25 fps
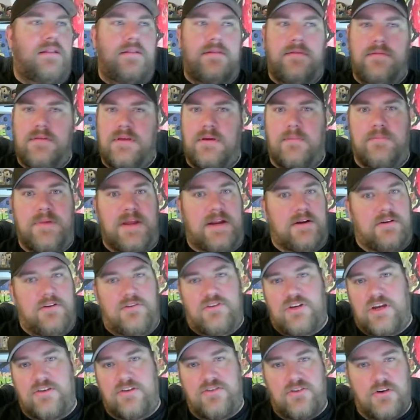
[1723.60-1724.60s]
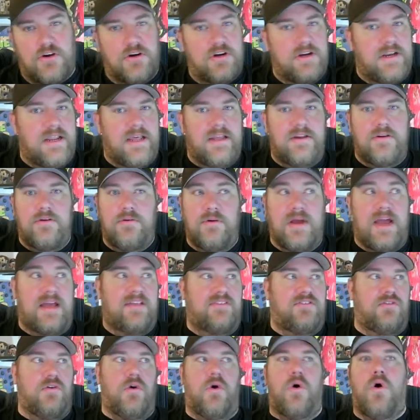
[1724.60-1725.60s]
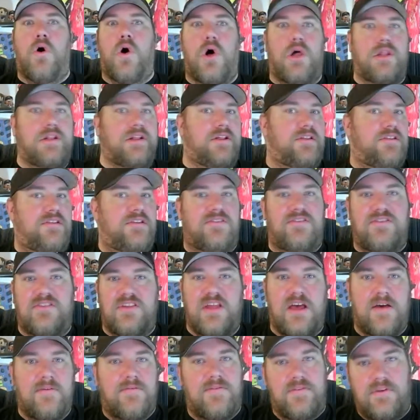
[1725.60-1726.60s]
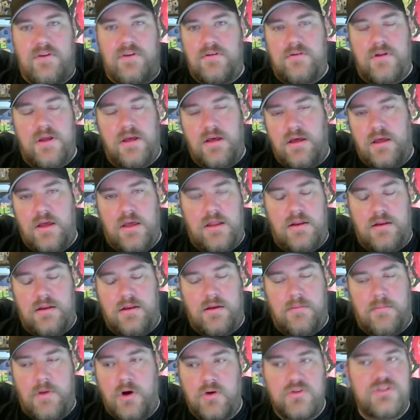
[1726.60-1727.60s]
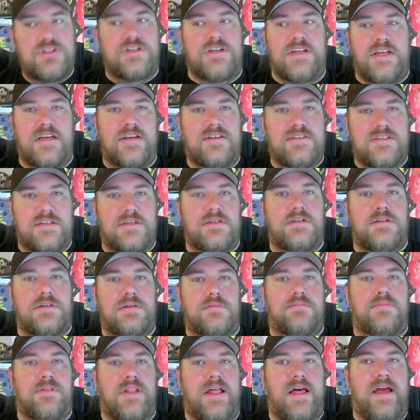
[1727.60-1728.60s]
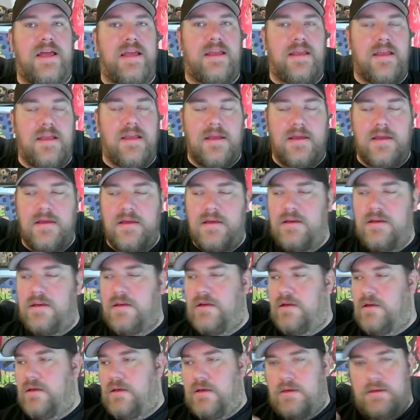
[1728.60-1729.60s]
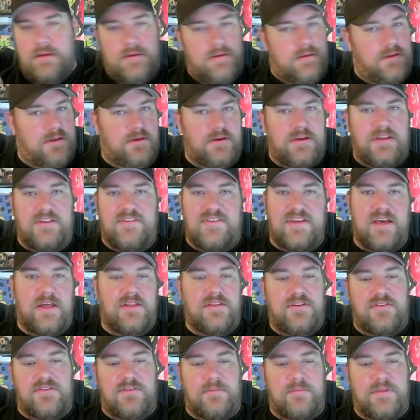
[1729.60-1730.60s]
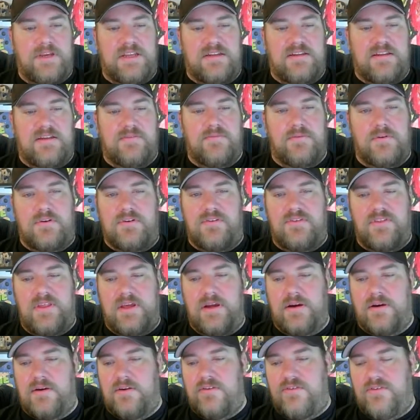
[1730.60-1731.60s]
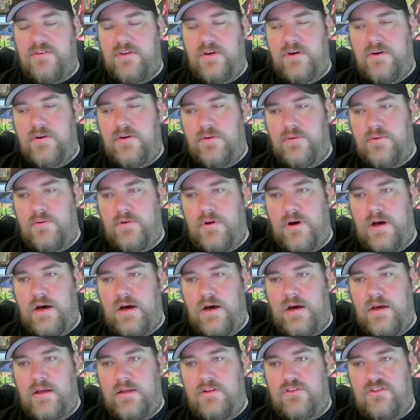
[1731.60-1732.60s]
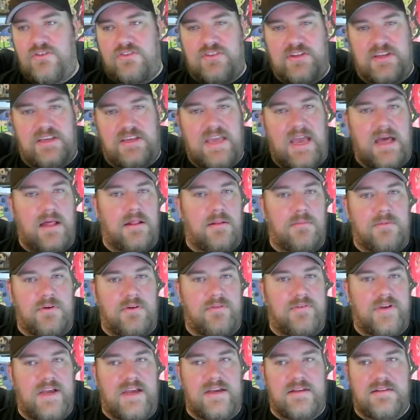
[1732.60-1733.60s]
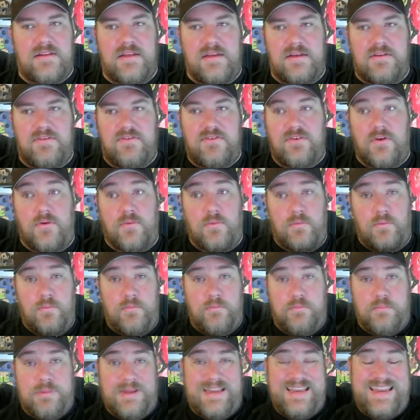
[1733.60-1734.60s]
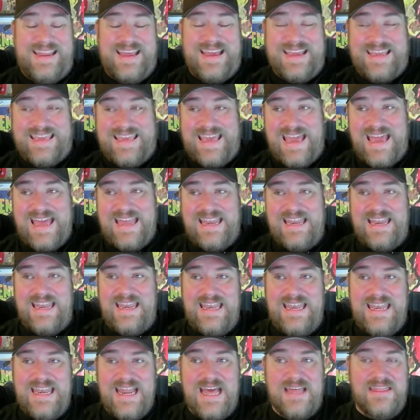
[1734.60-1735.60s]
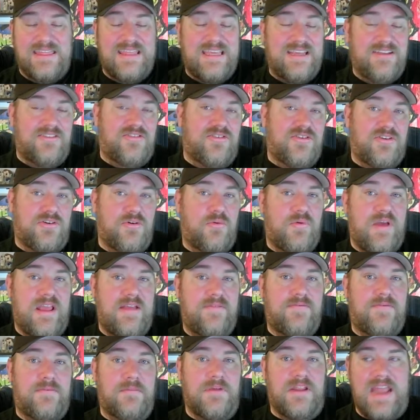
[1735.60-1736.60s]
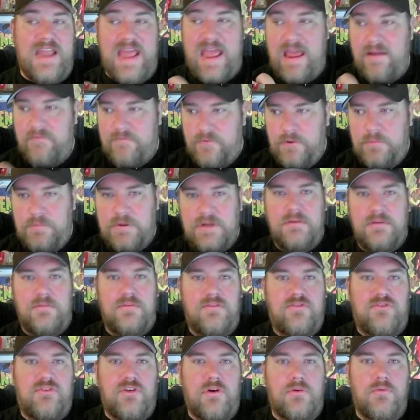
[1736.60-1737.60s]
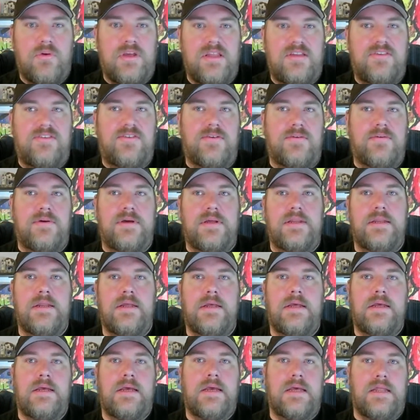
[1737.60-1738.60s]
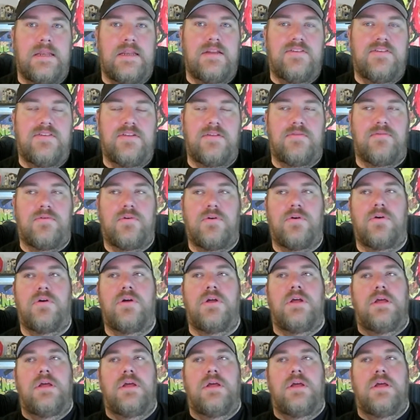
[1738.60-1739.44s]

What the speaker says: compared to Josh Hartnett, who has all of this stuff and emotion he has to play, you could tell there's a big difference there. So just in caliber of acting. So, but again, nothing took away from it. Everybody was so into it and into the role.